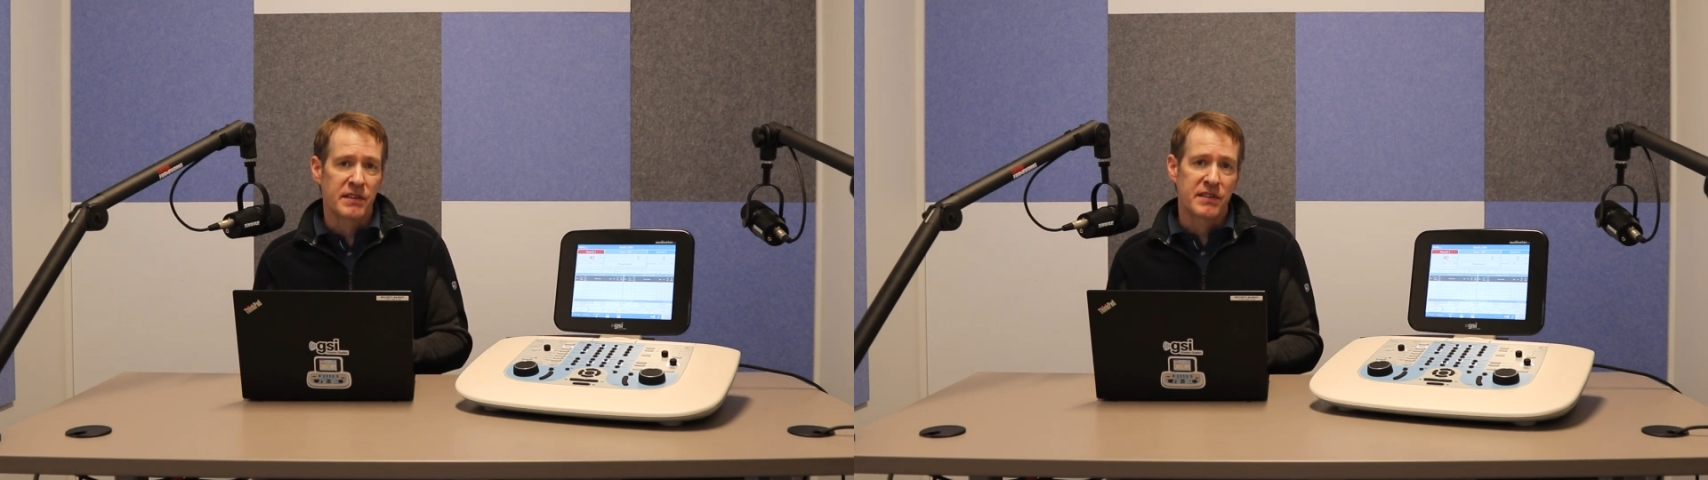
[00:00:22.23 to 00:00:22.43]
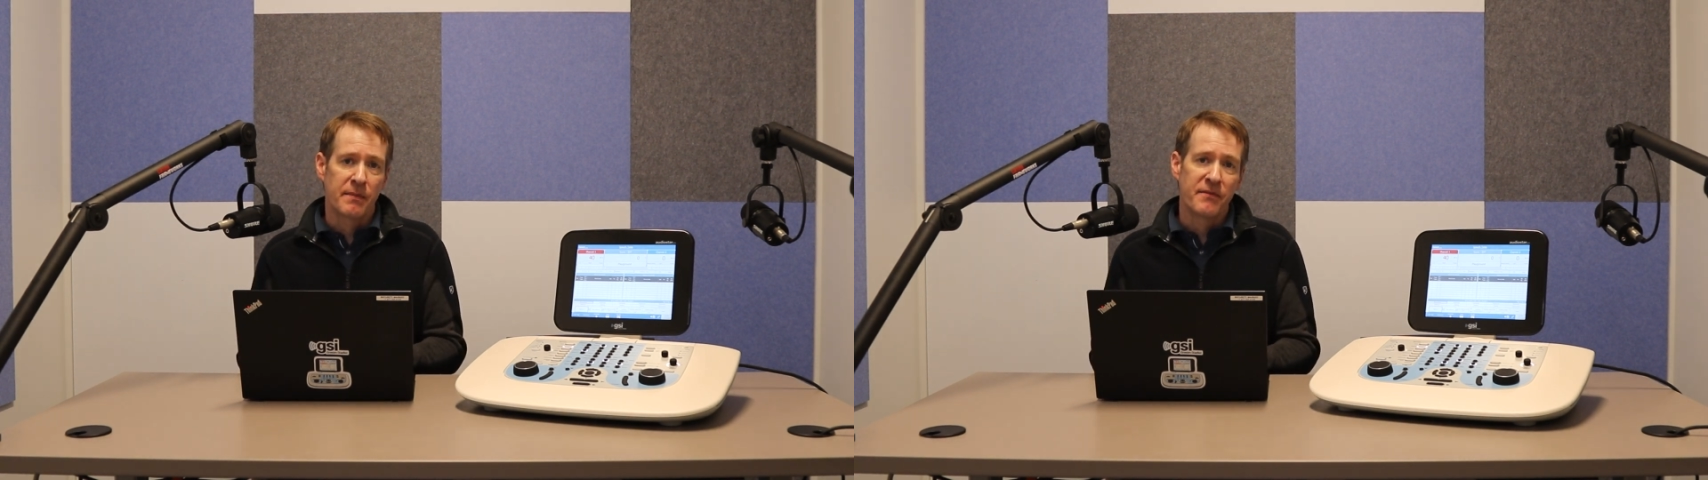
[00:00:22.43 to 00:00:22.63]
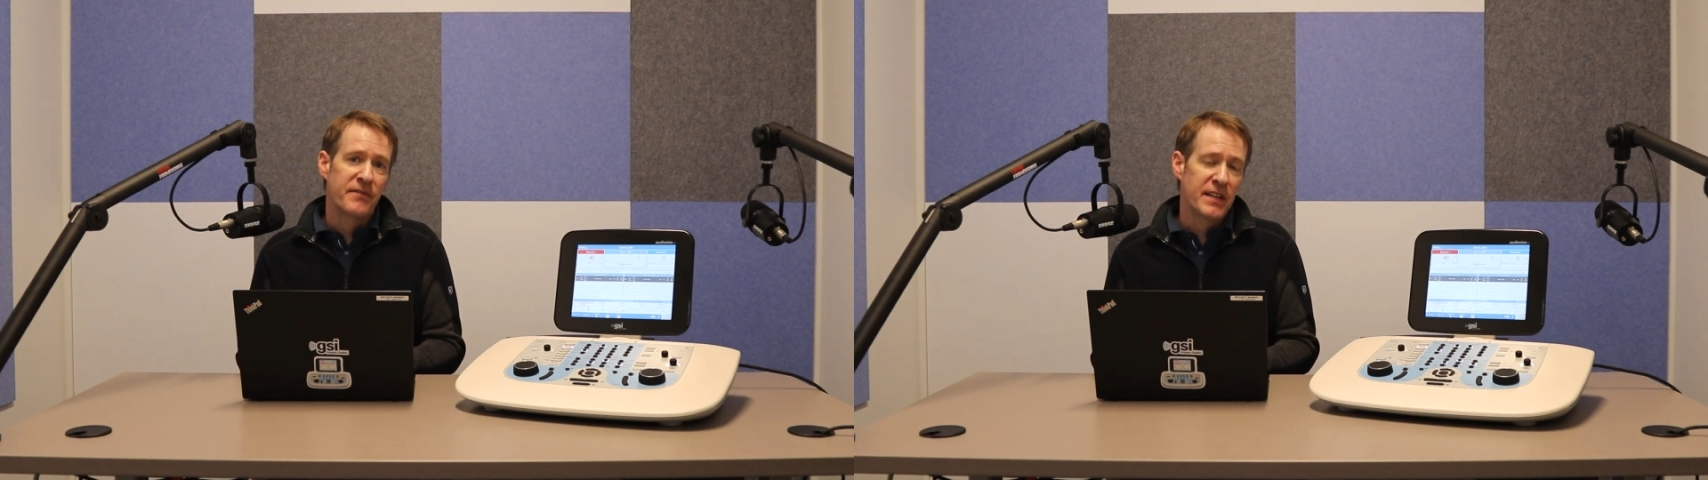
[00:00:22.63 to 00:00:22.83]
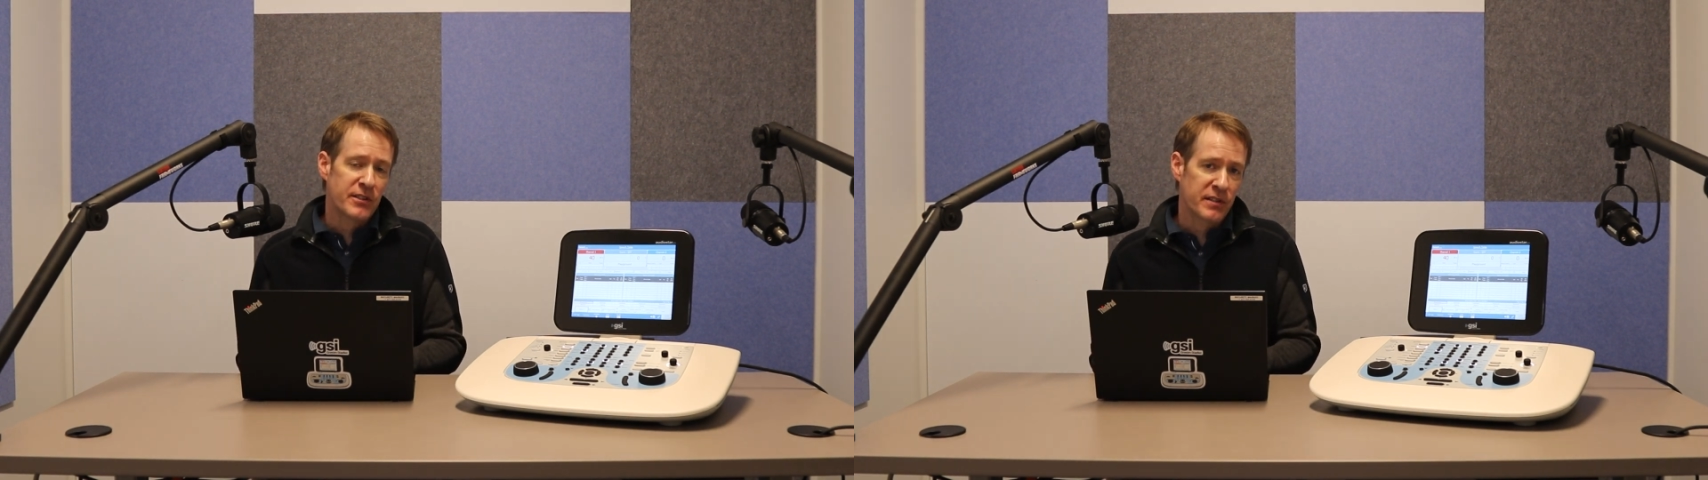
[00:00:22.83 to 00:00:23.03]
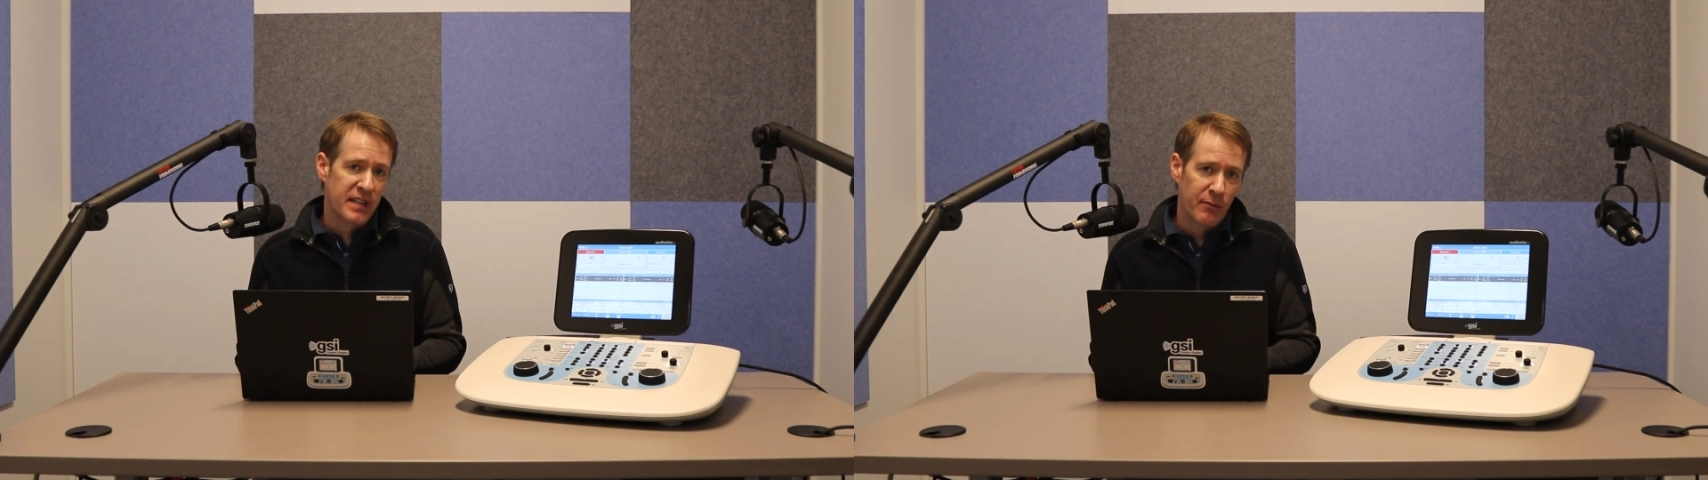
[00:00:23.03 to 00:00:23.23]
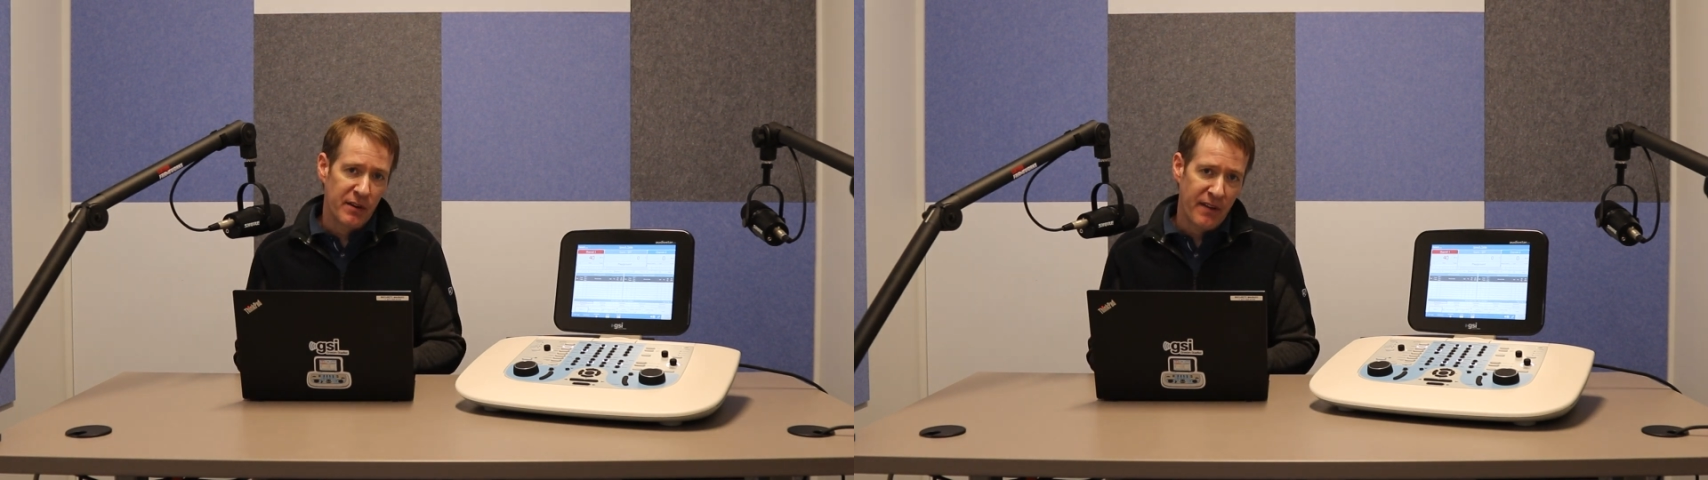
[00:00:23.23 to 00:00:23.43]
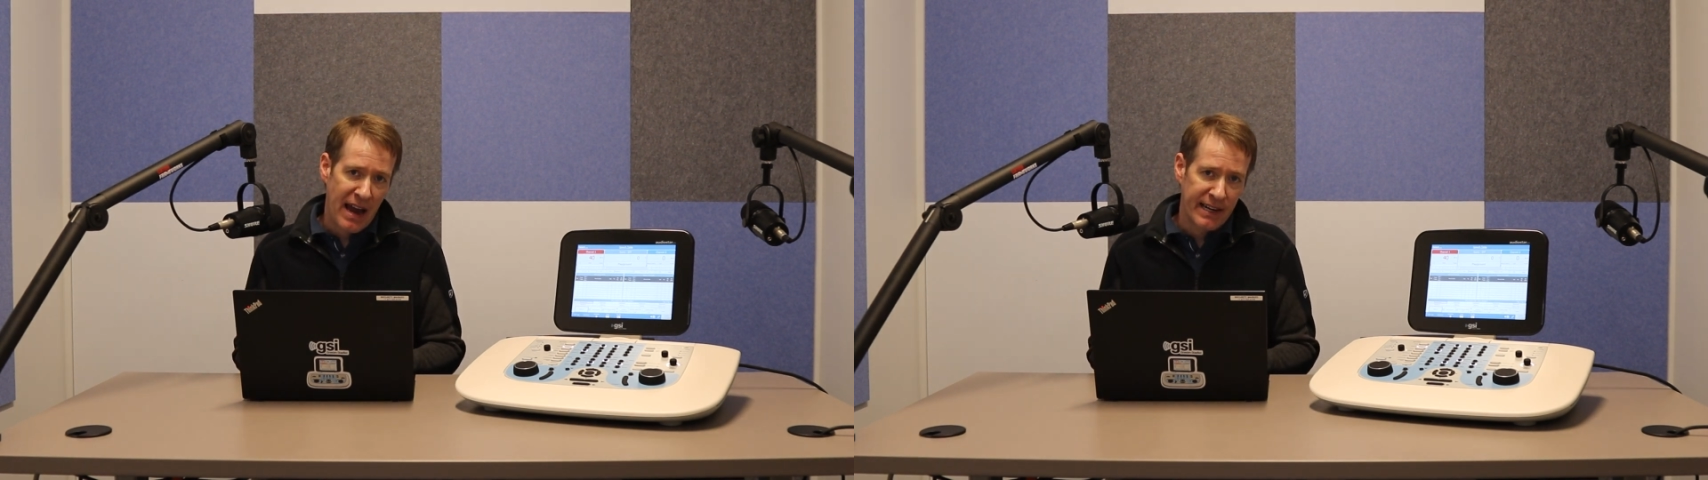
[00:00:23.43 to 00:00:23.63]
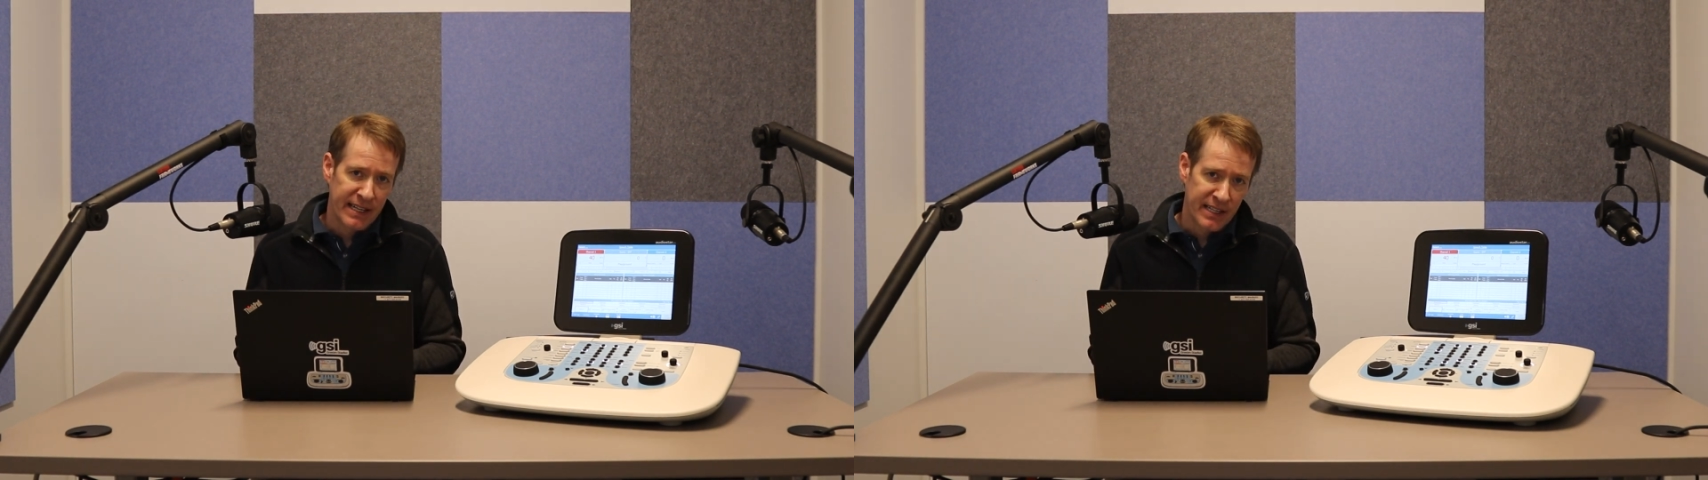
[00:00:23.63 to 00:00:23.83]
some features that we've added